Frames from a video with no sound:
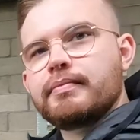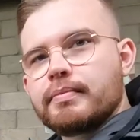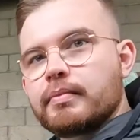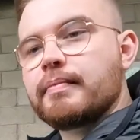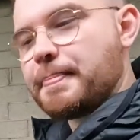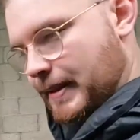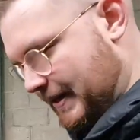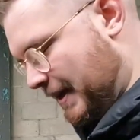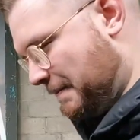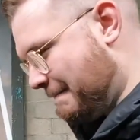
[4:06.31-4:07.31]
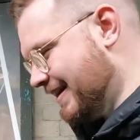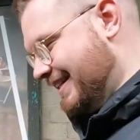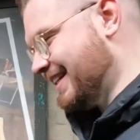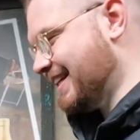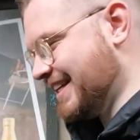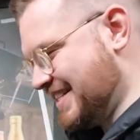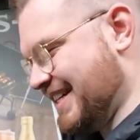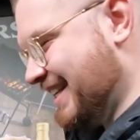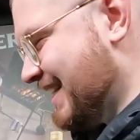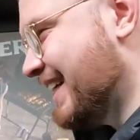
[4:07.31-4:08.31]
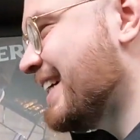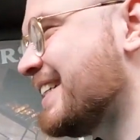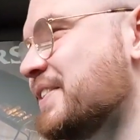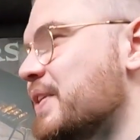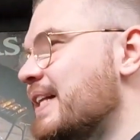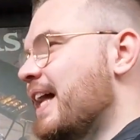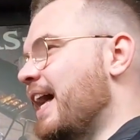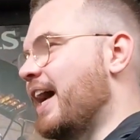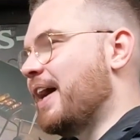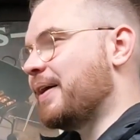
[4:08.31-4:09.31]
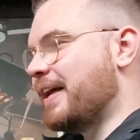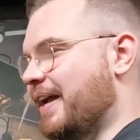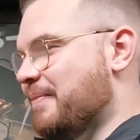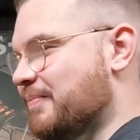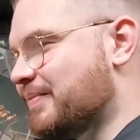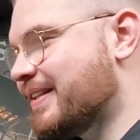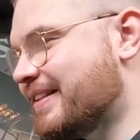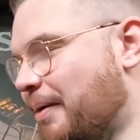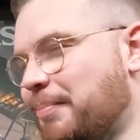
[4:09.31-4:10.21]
game last night. Tell me about it.